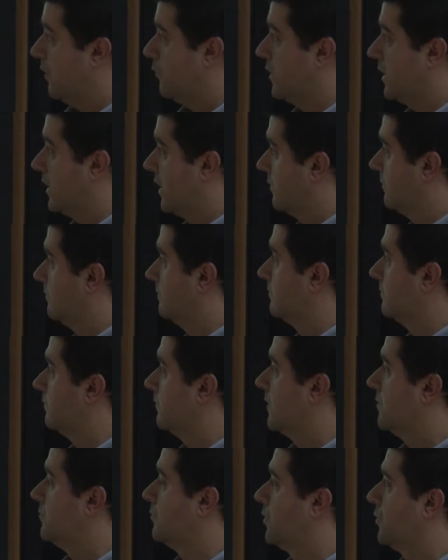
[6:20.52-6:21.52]
we can
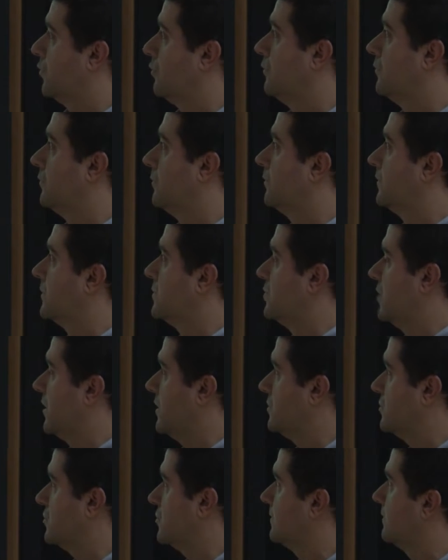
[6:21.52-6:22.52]
improve
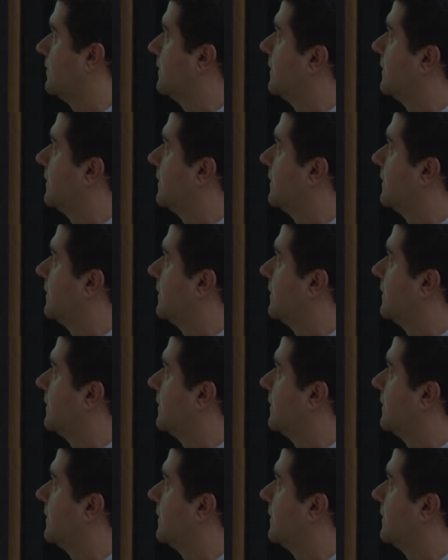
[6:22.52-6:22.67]
change